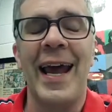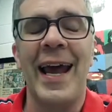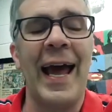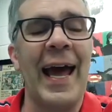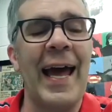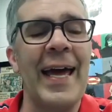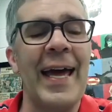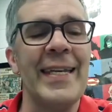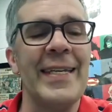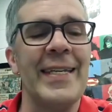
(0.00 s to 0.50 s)

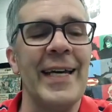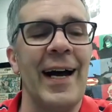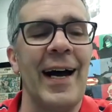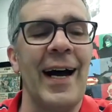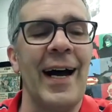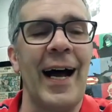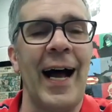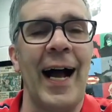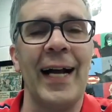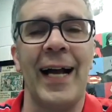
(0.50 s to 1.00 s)
and
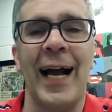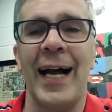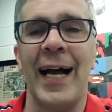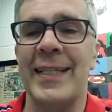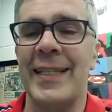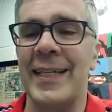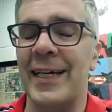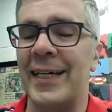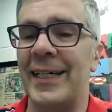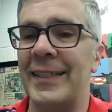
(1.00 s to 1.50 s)
uh, I
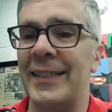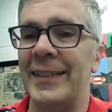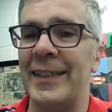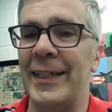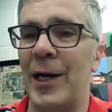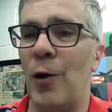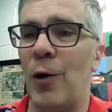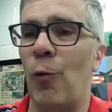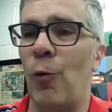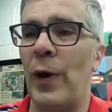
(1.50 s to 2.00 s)
got to
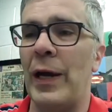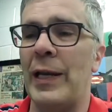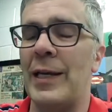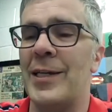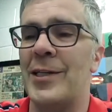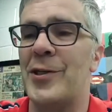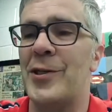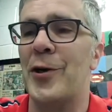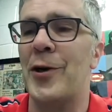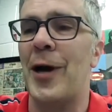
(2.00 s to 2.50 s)
you know
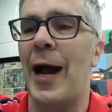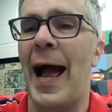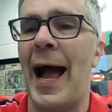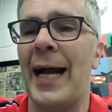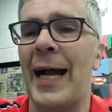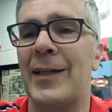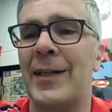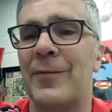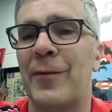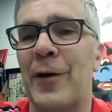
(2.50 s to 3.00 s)
witness your
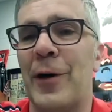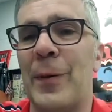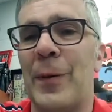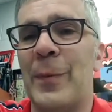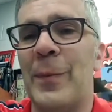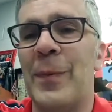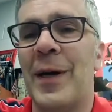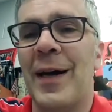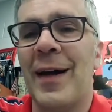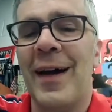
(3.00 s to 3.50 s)
act
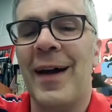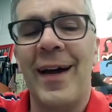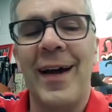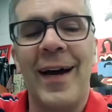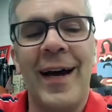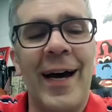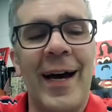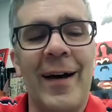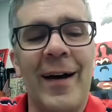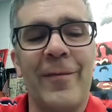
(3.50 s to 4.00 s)
from
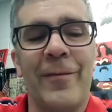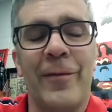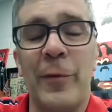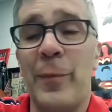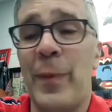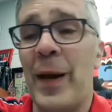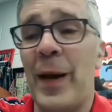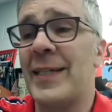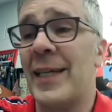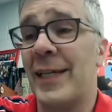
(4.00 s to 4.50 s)
uh,
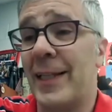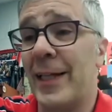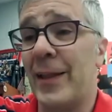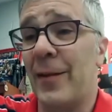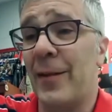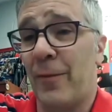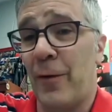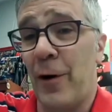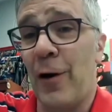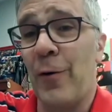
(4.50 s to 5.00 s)
from basically
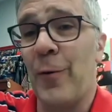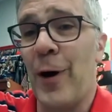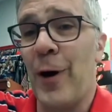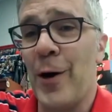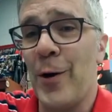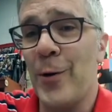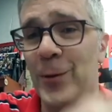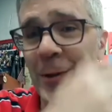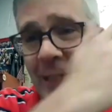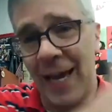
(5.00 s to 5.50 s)
the front
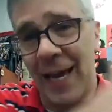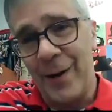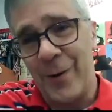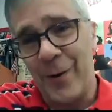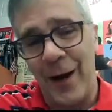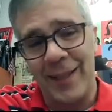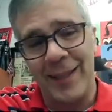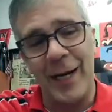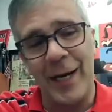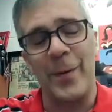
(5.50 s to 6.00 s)
row, standing
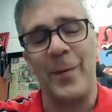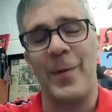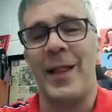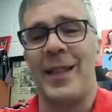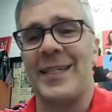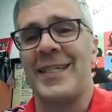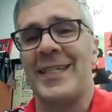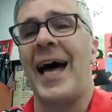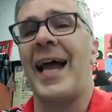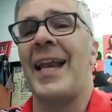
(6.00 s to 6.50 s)
right there by
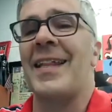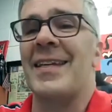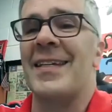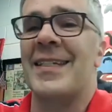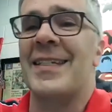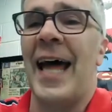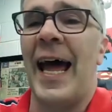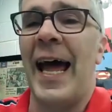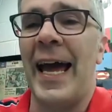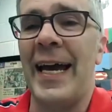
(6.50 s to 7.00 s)
the side of the
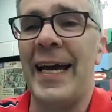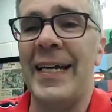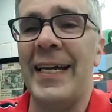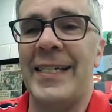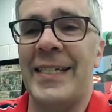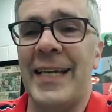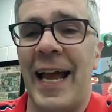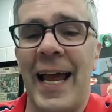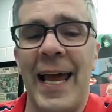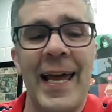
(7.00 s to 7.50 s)

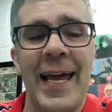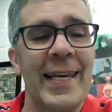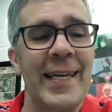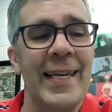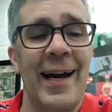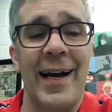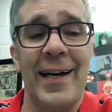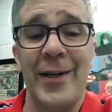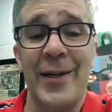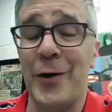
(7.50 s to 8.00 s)
stage, and uh,